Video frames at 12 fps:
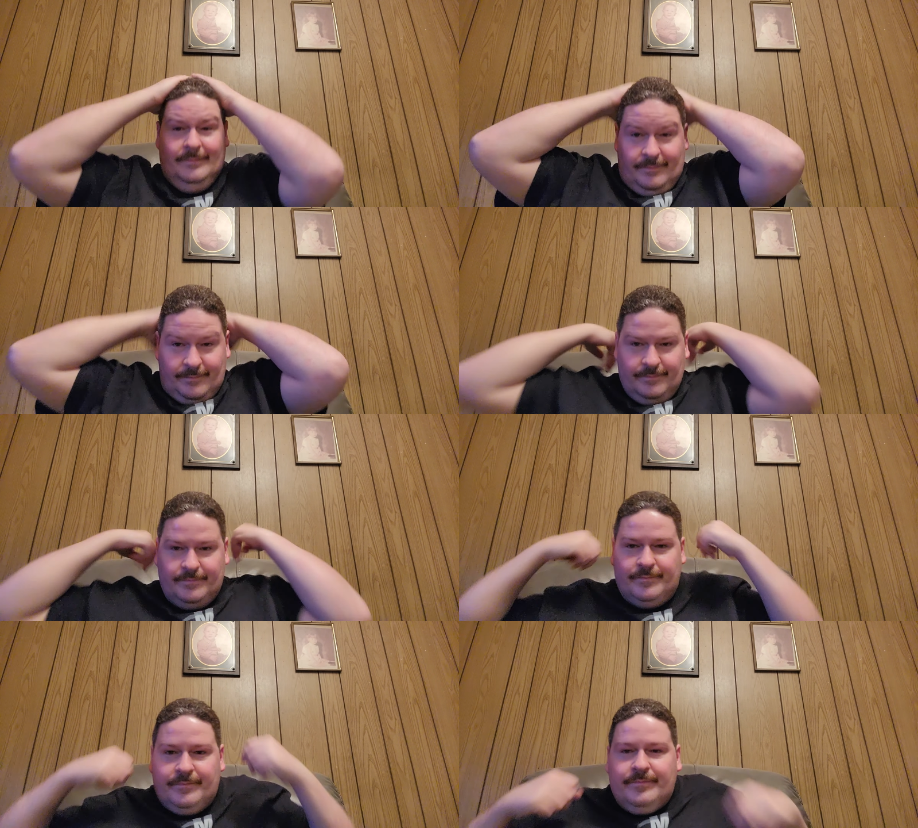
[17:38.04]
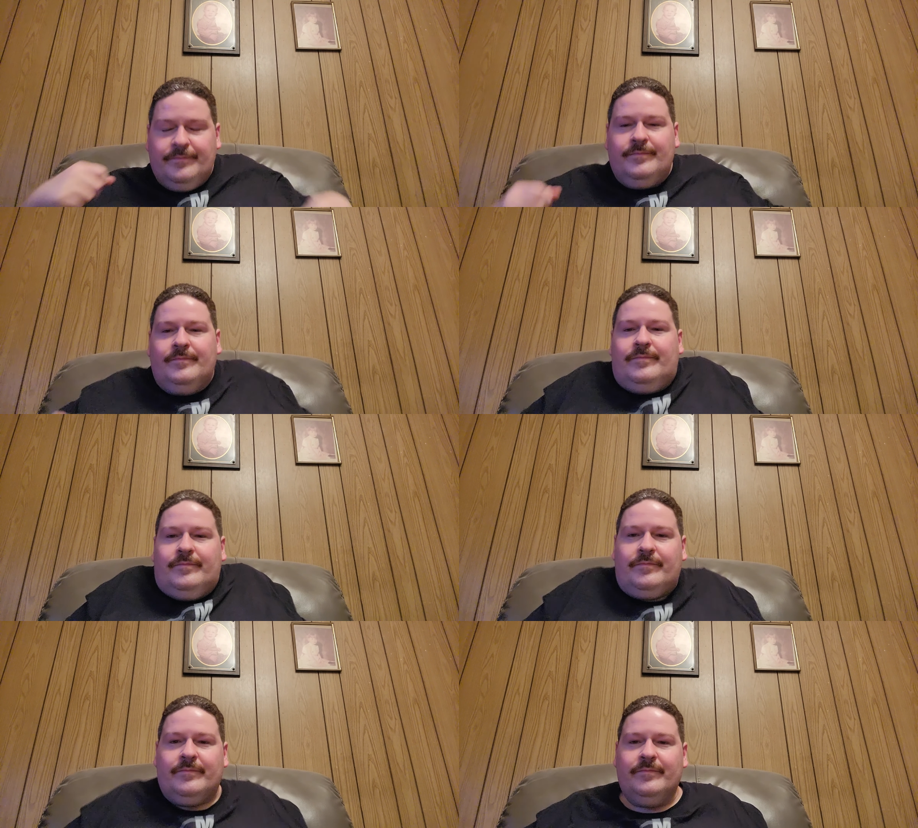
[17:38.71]

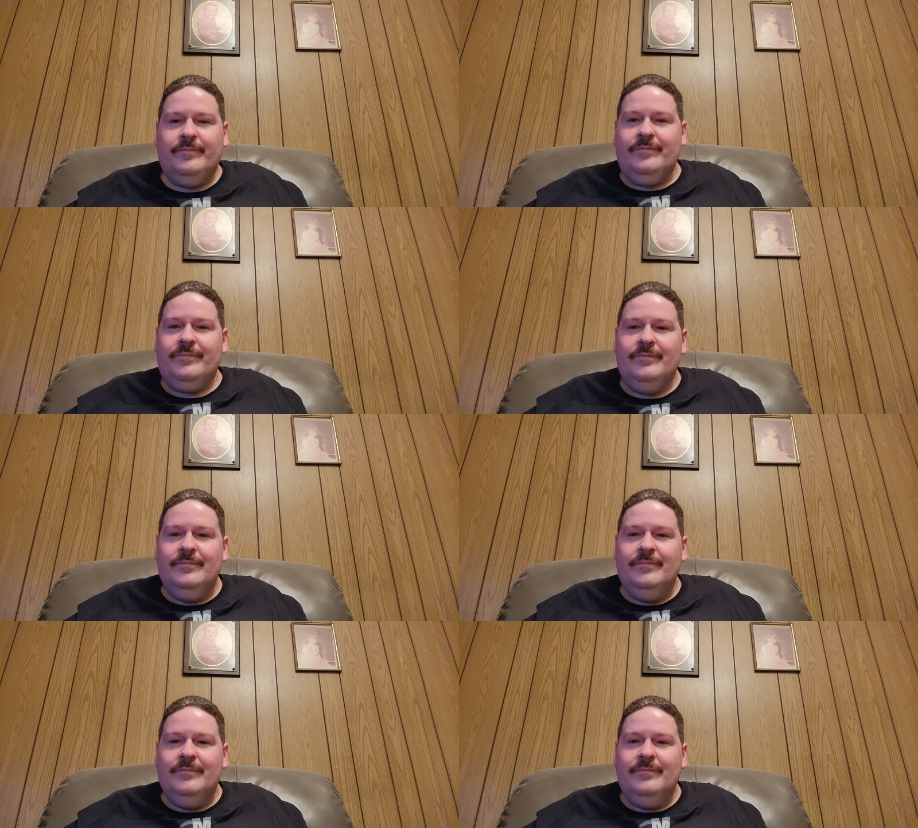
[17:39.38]
(silence)